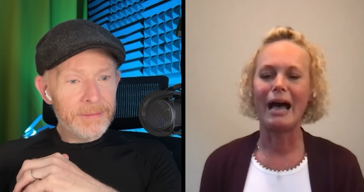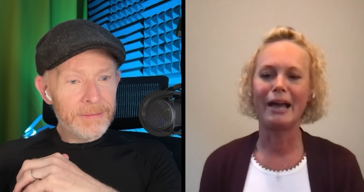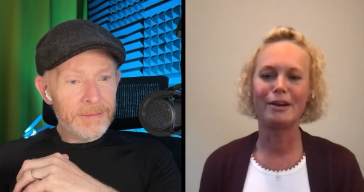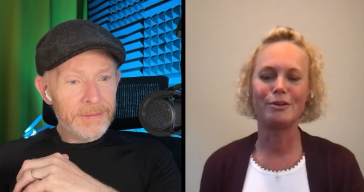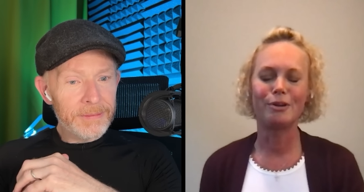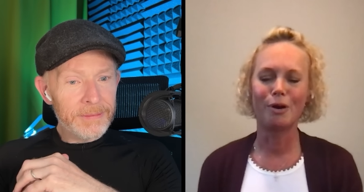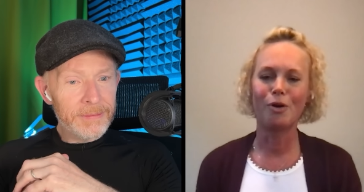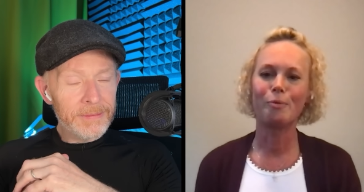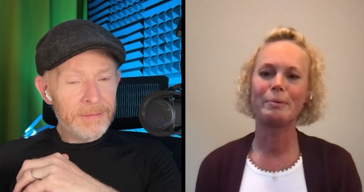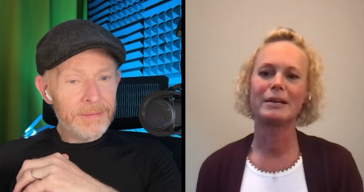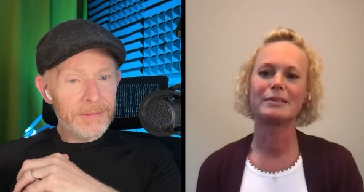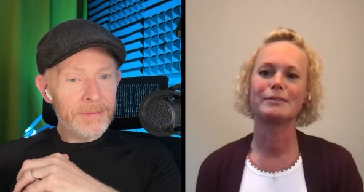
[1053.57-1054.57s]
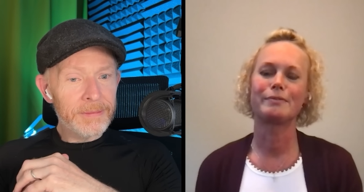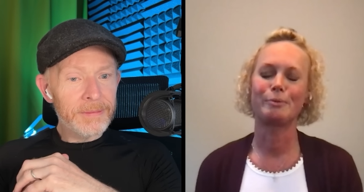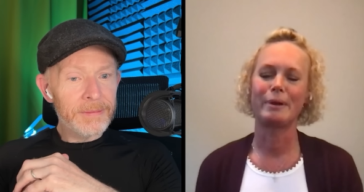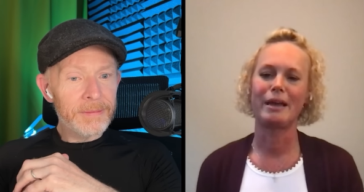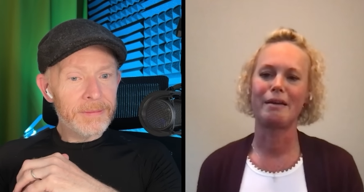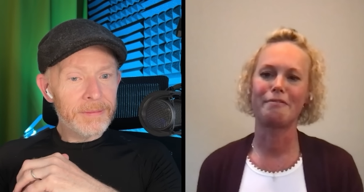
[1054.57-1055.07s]
Speaker 1: I know because of the
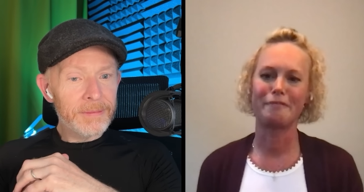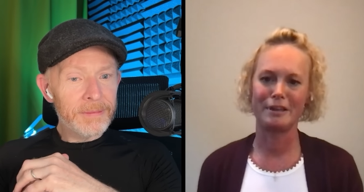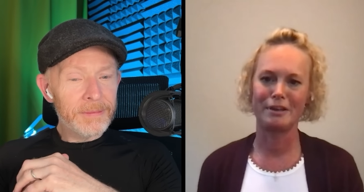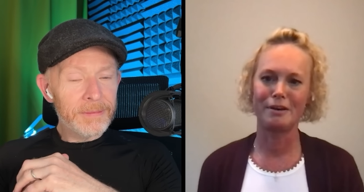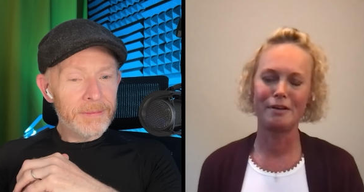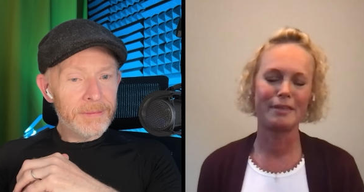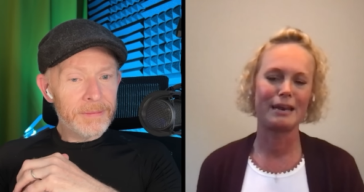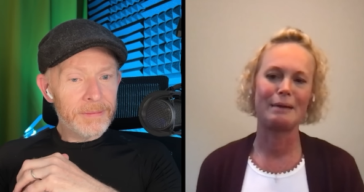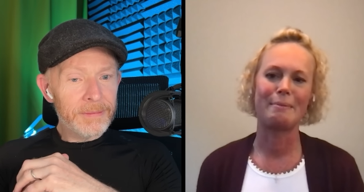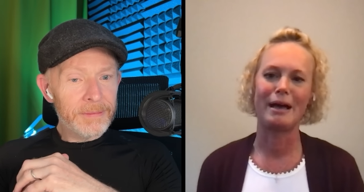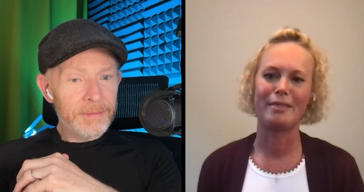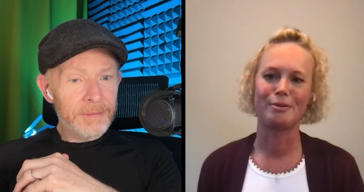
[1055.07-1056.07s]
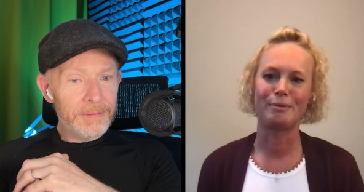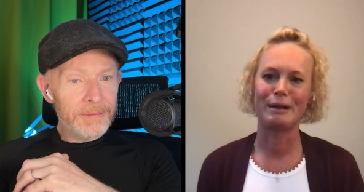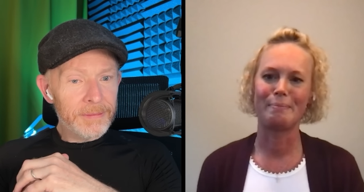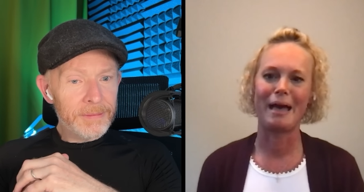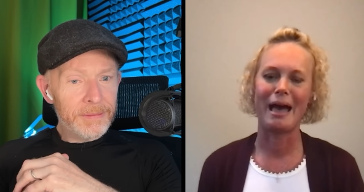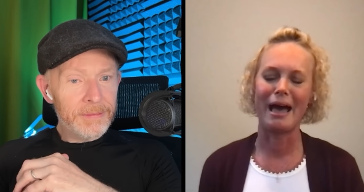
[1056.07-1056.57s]
way I feel, that I'm on the
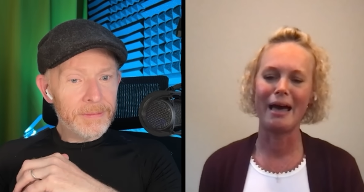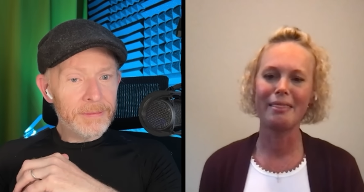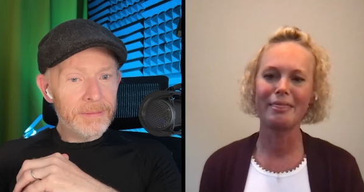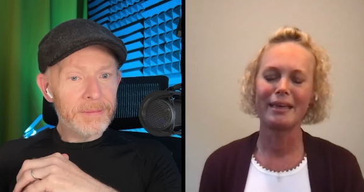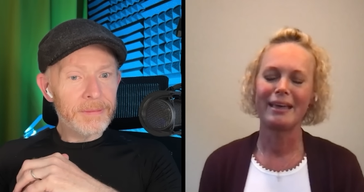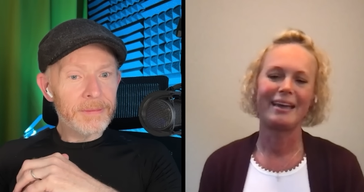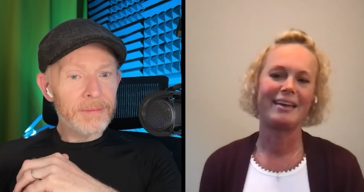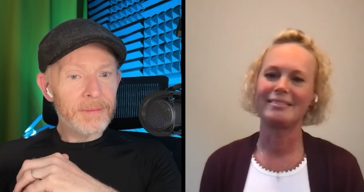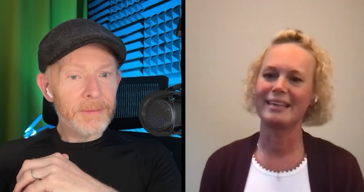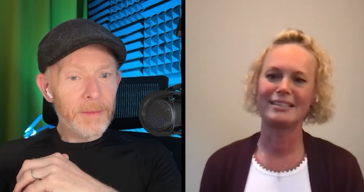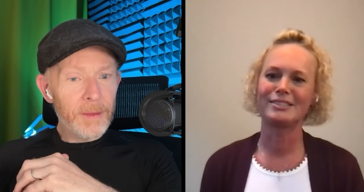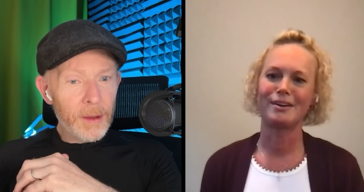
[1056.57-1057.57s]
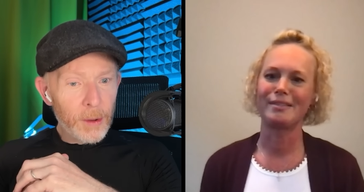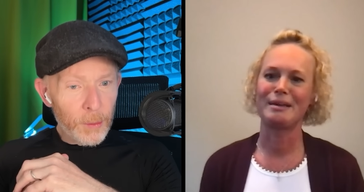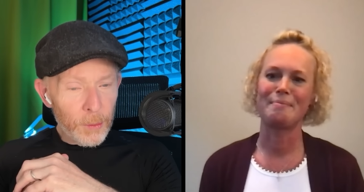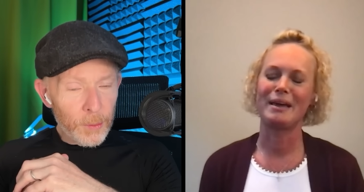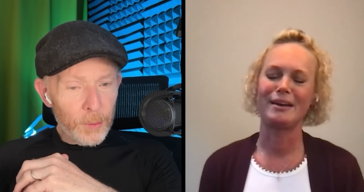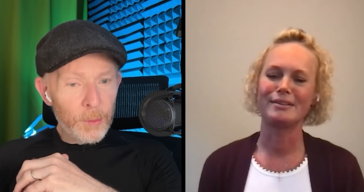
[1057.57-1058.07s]
right path, and that's all
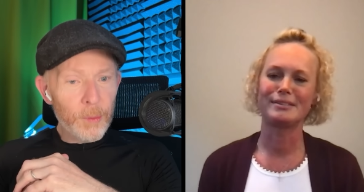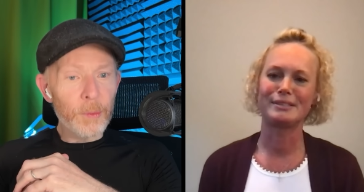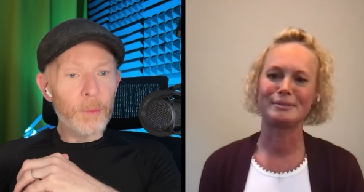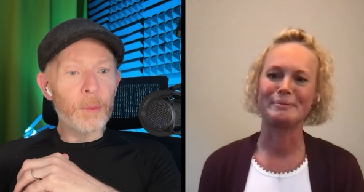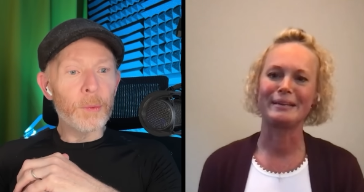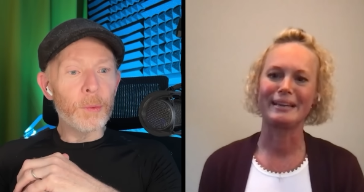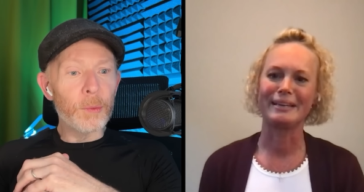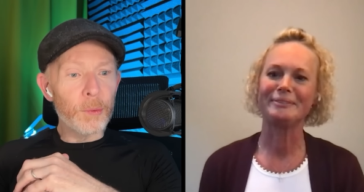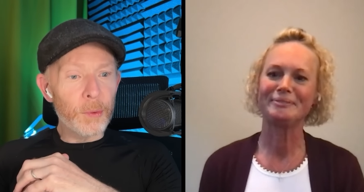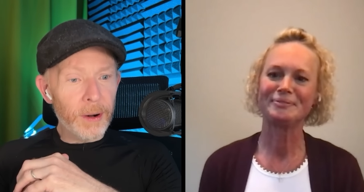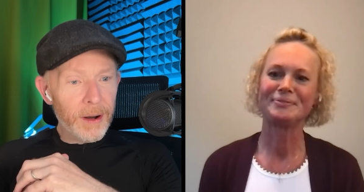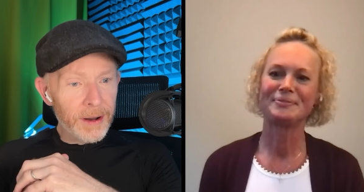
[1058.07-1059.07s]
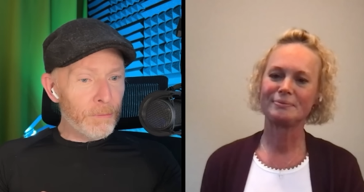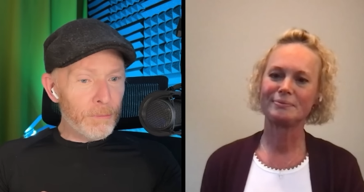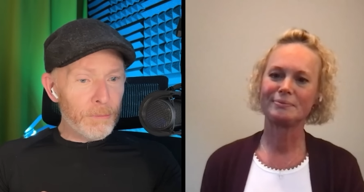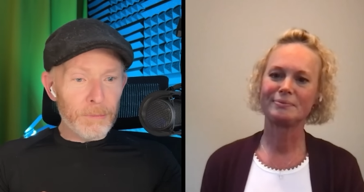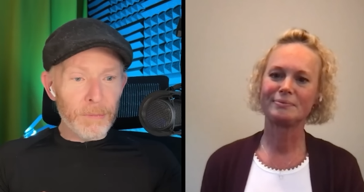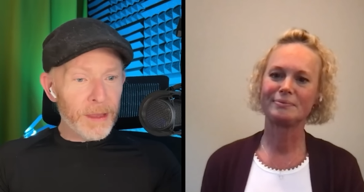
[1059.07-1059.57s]
that matters to me
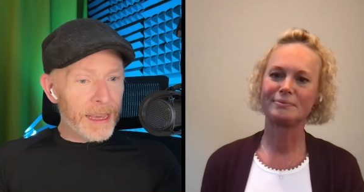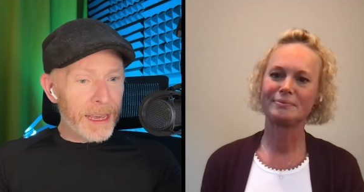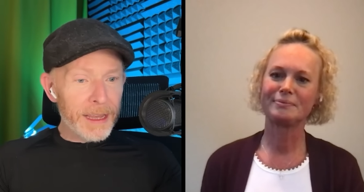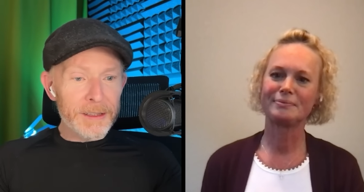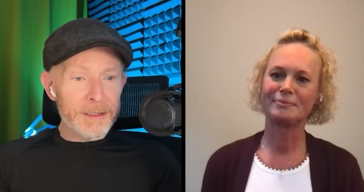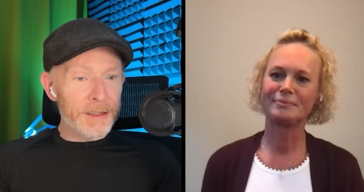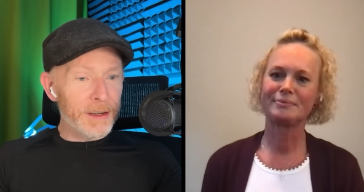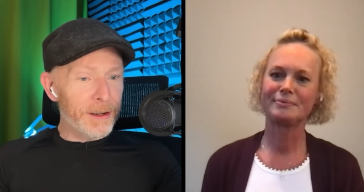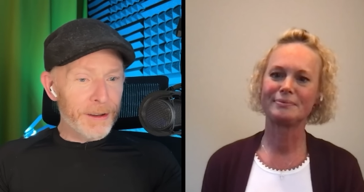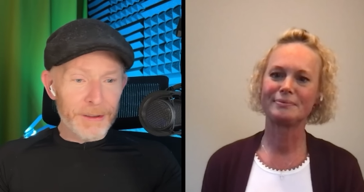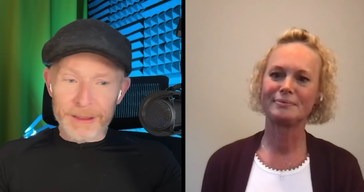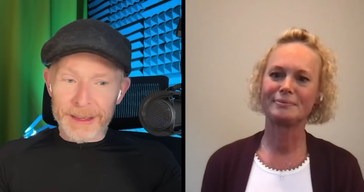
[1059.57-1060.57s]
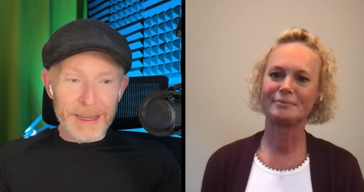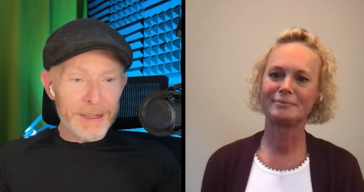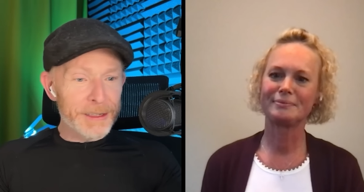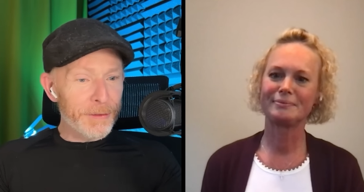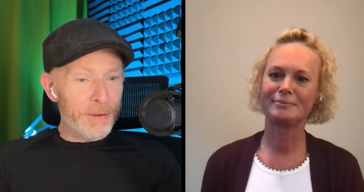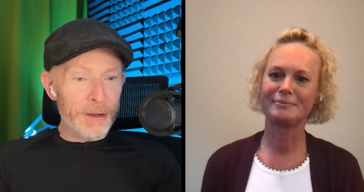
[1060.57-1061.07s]
Speaker 2: the kids uh, the
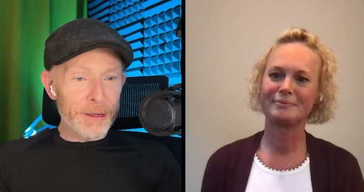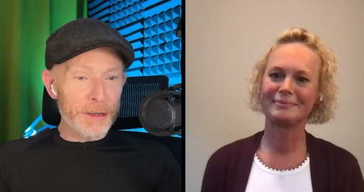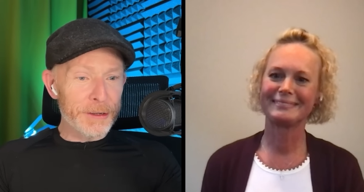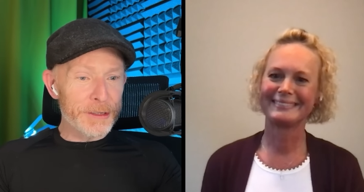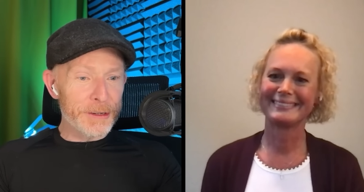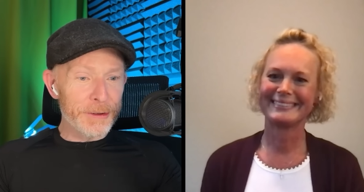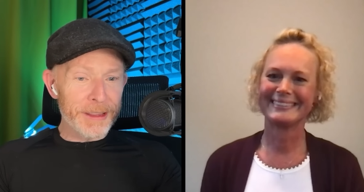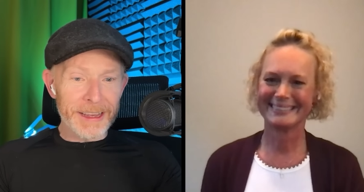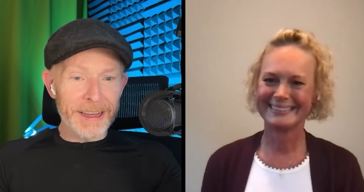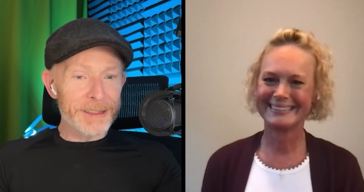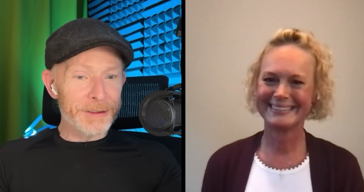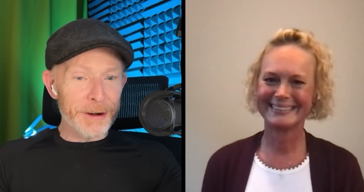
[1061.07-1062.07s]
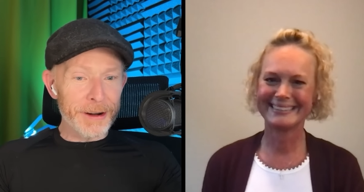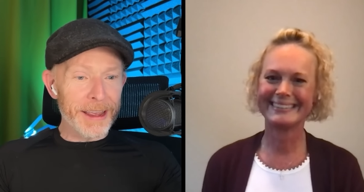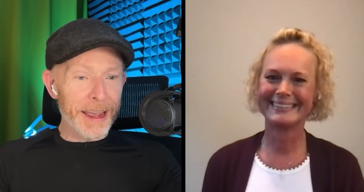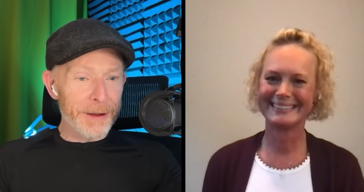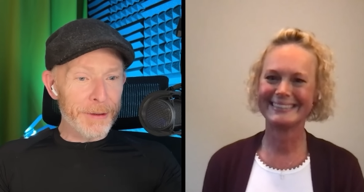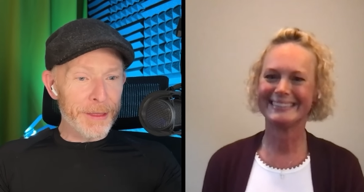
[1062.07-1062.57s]
kids have got used to it the kids are
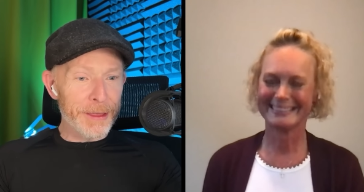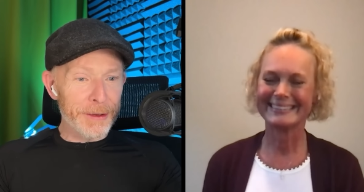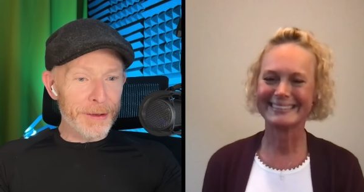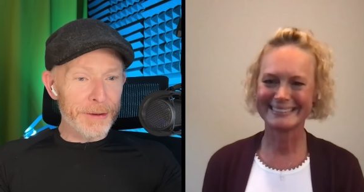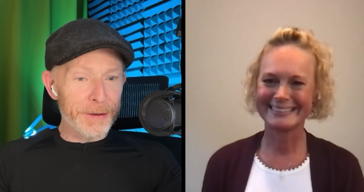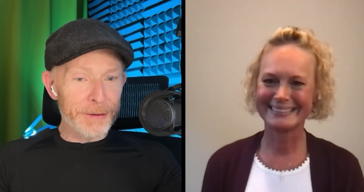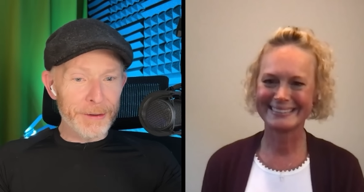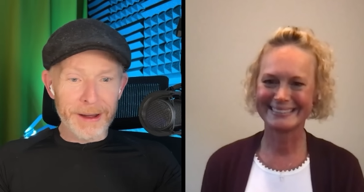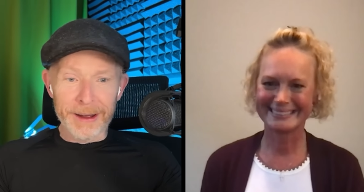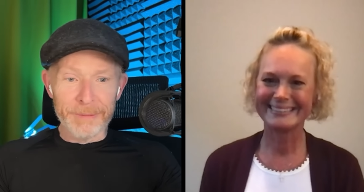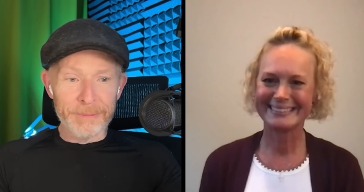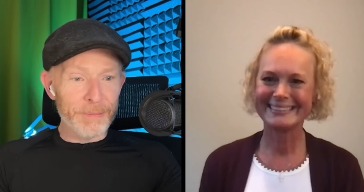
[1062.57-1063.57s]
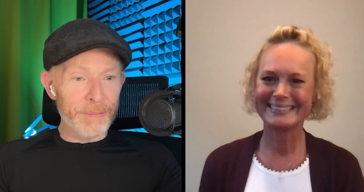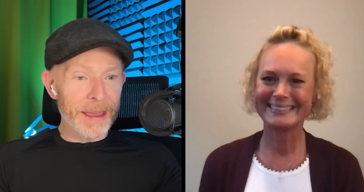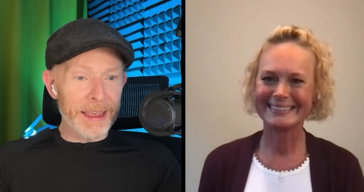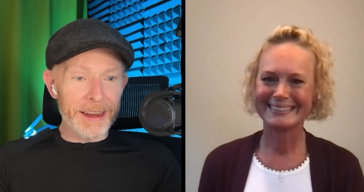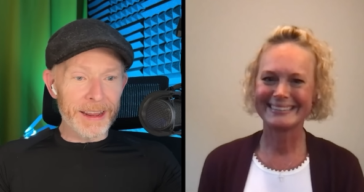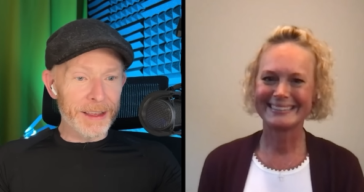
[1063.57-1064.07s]
okay with you um,
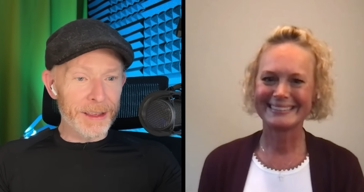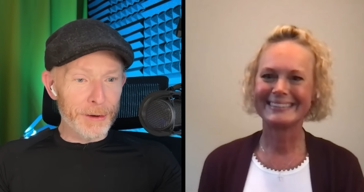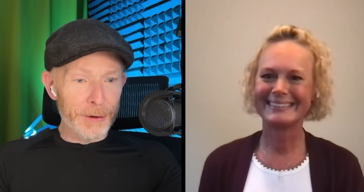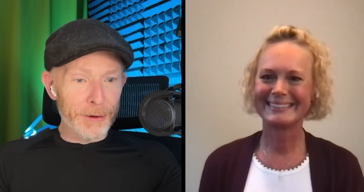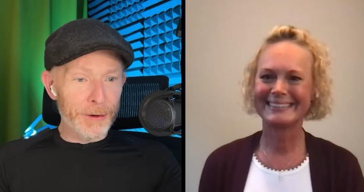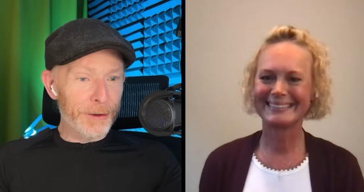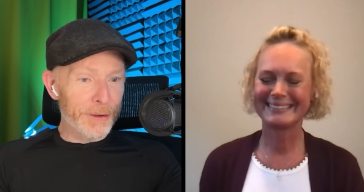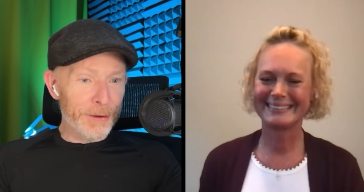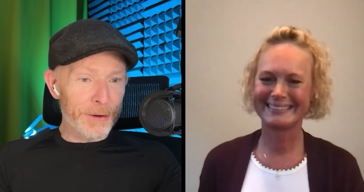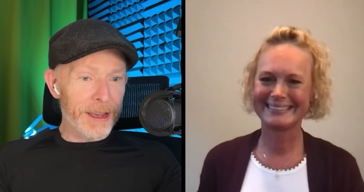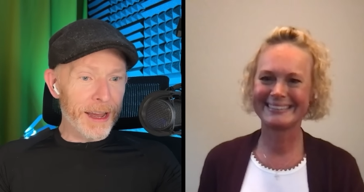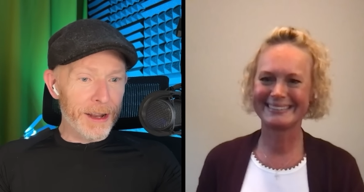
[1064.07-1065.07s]
eating your your